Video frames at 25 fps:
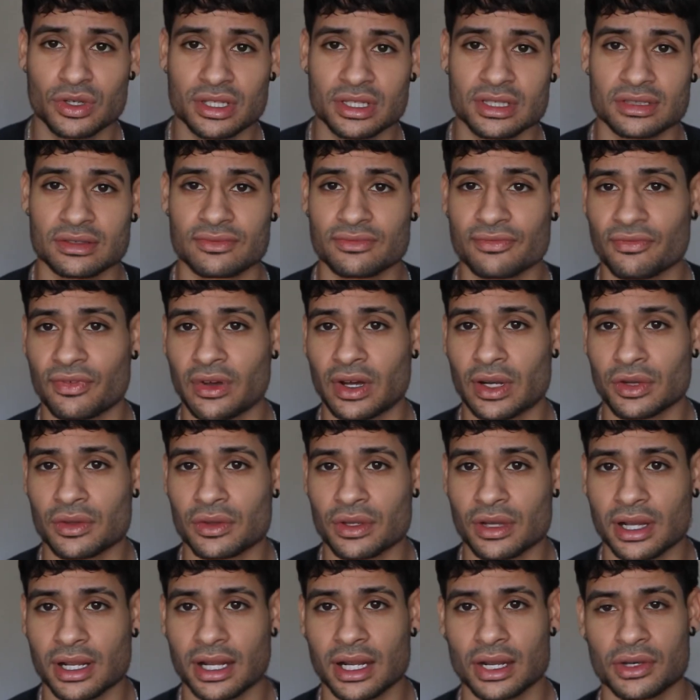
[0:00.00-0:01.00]
can follow
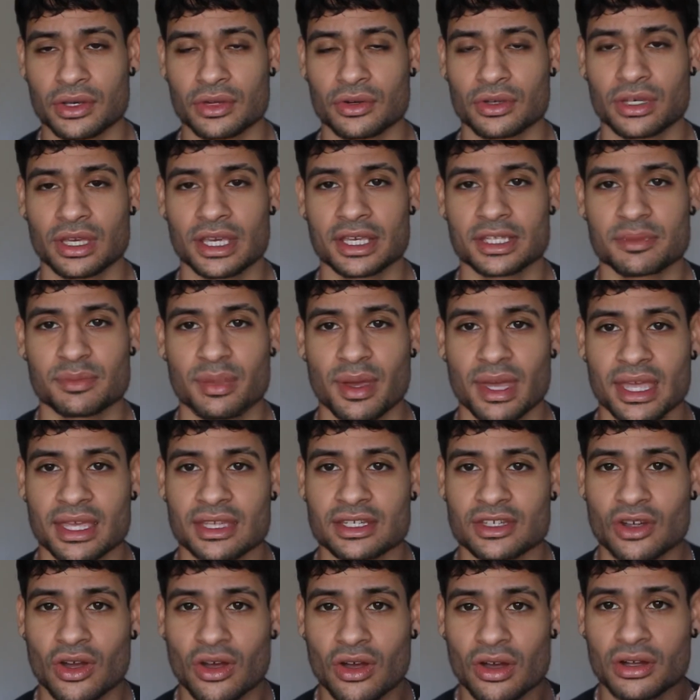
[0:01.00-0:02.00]
the Claudio Kicks
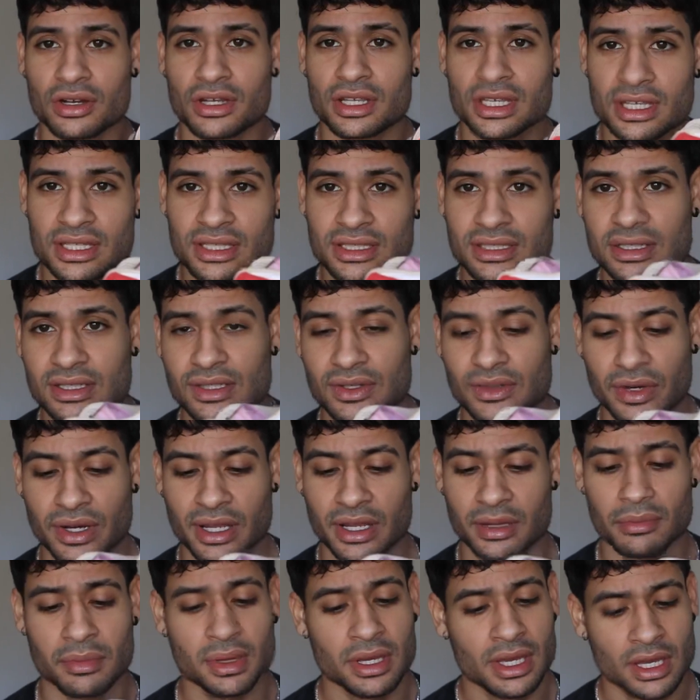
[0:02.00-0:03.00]
page on
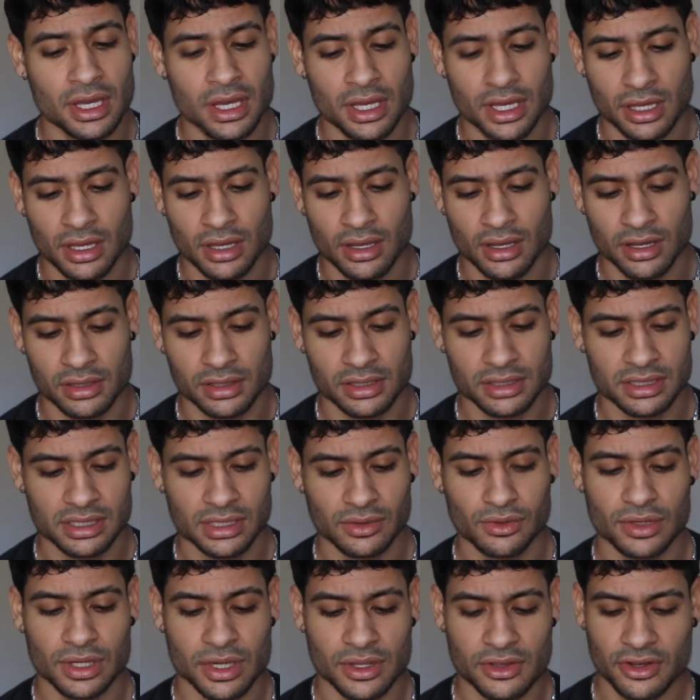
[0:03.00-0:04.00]
Instagram uh, to
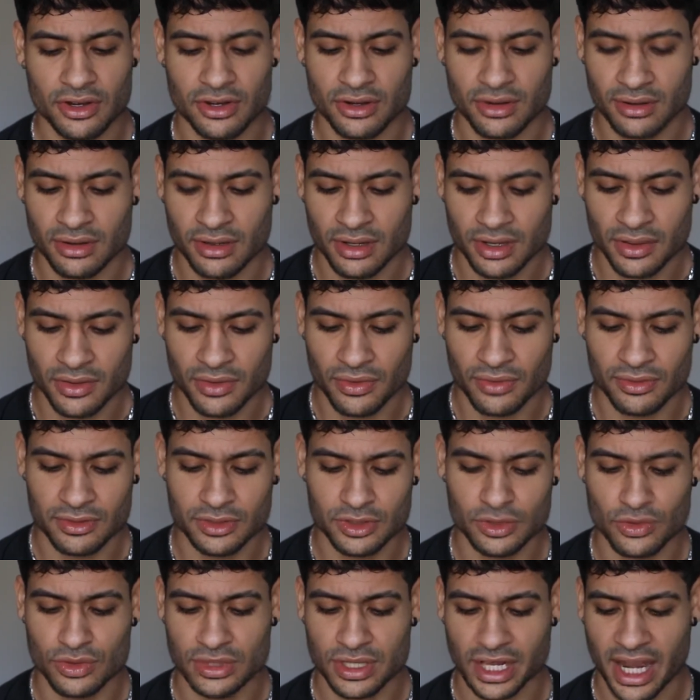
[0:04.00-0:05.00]
see what other
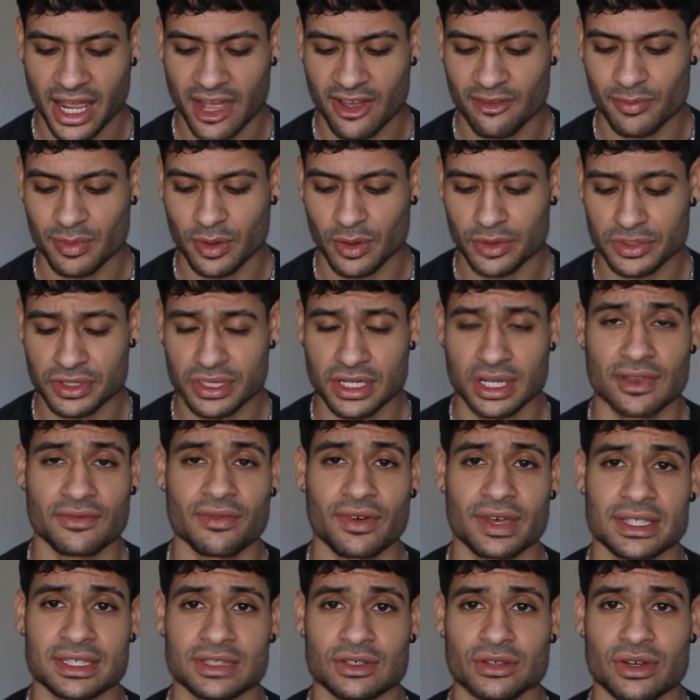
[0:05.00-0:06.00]
shoes I have posted
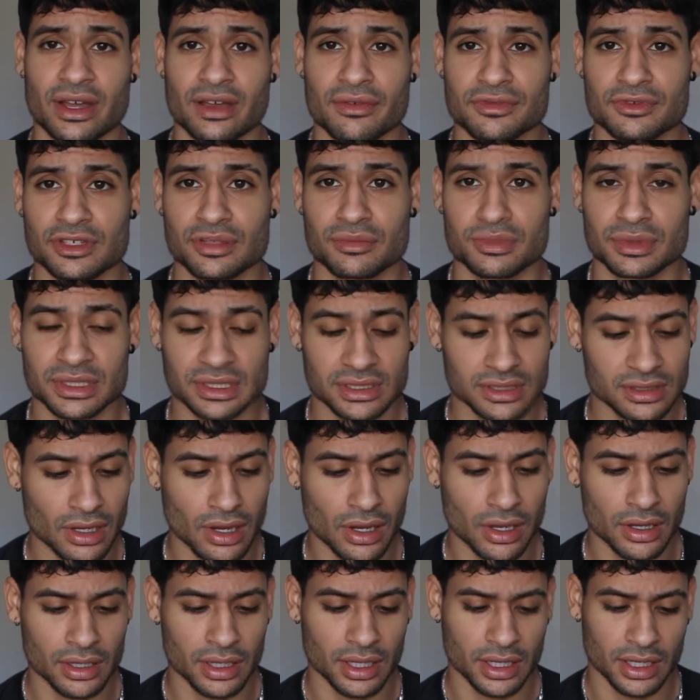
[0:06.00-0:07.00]
if I still have some in
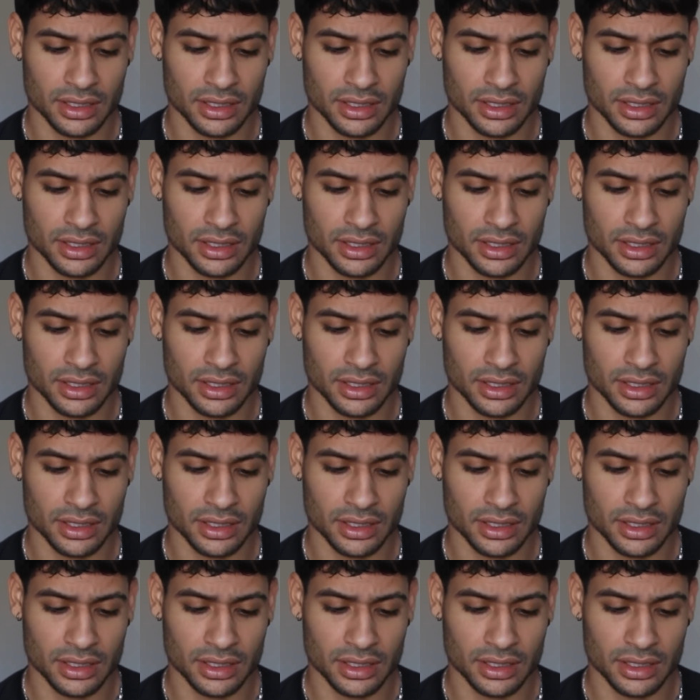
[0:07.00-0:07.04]
stock.